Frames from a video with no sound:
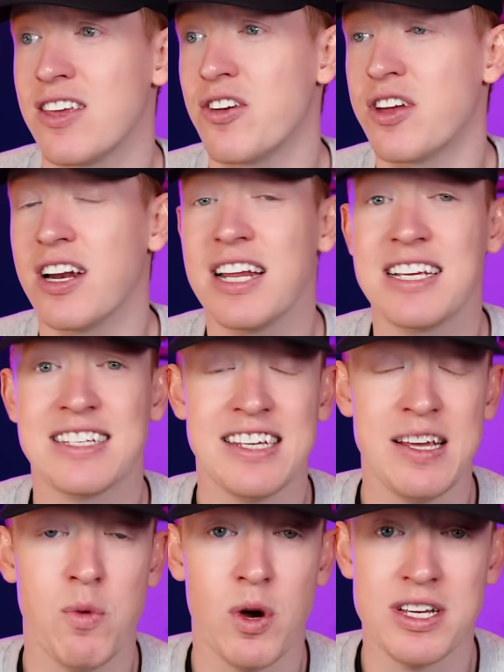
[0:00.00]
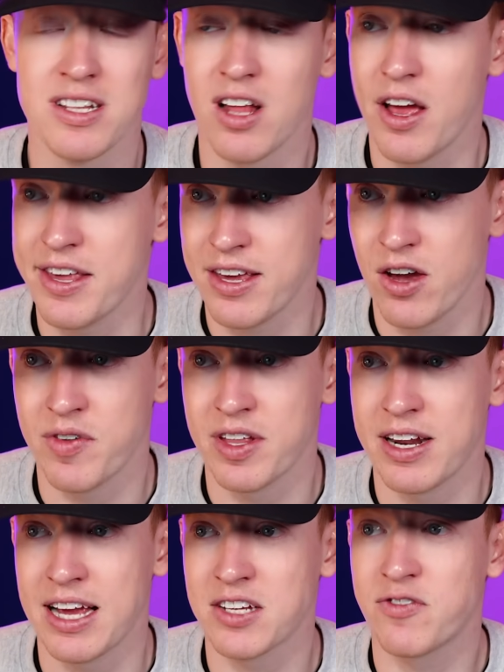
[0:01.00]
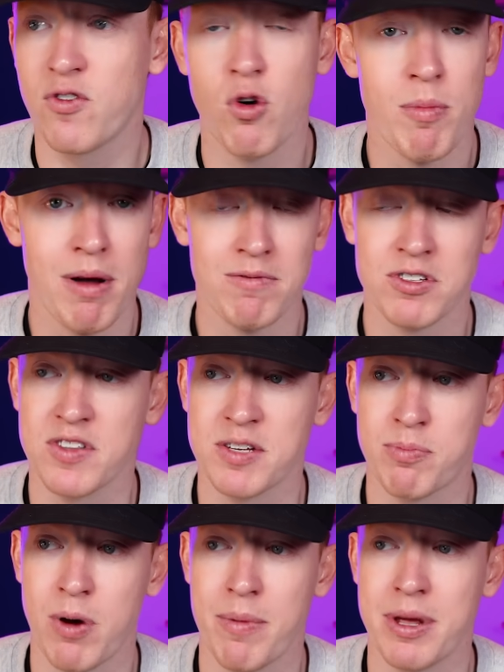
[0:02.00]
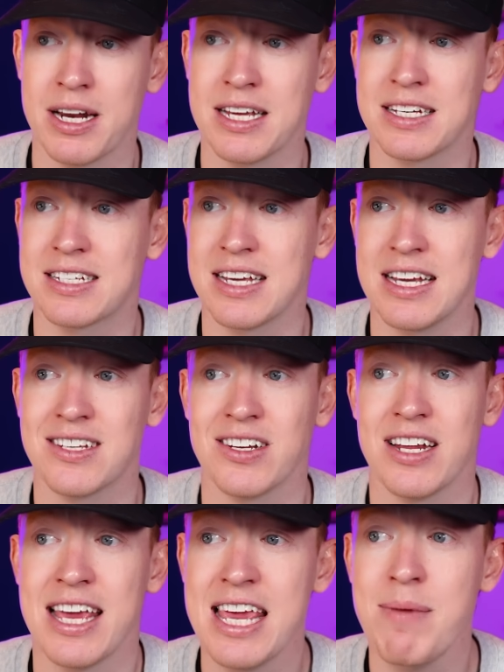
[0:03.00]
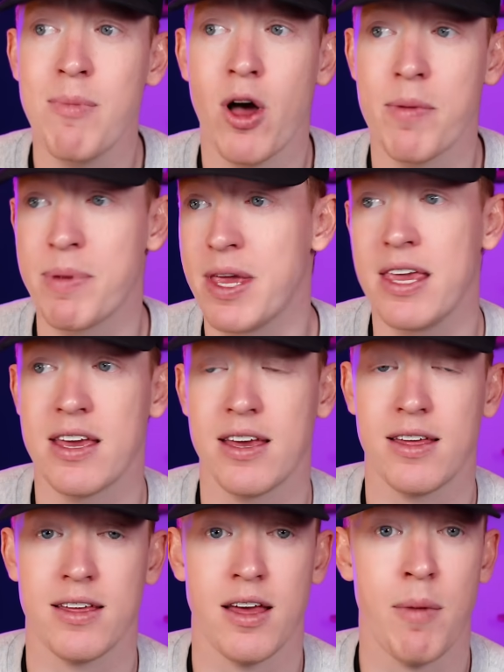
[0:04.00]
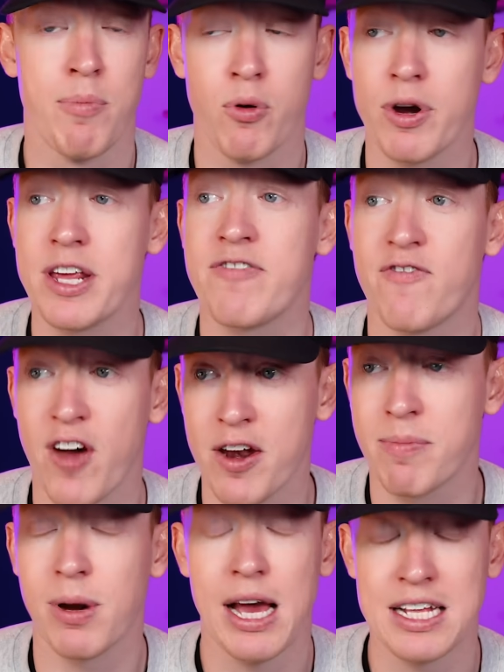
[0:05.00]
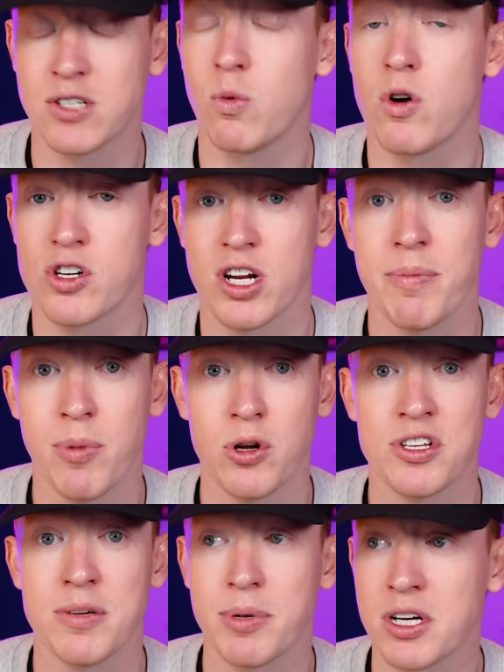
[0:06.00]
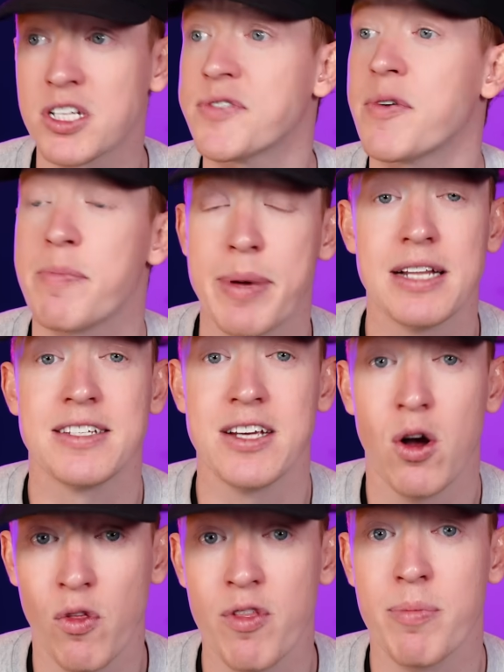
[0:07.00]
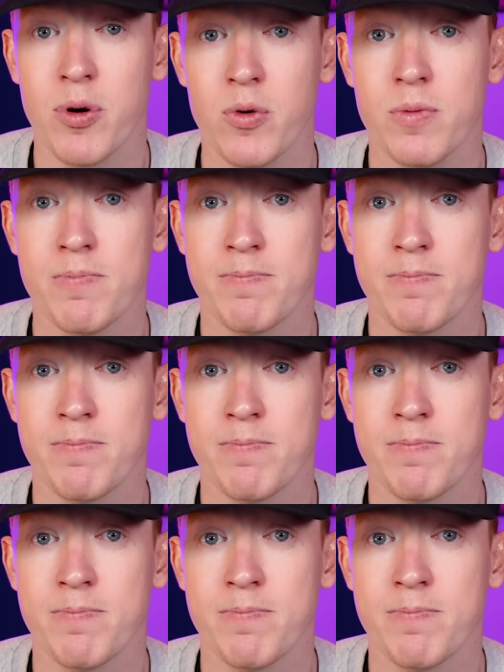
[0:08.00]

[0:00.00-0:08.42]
You can at least see what he's like over the next 4 months of this Premier League season. He might be a pretty fun player to watch under Potter because of his ability on the ball.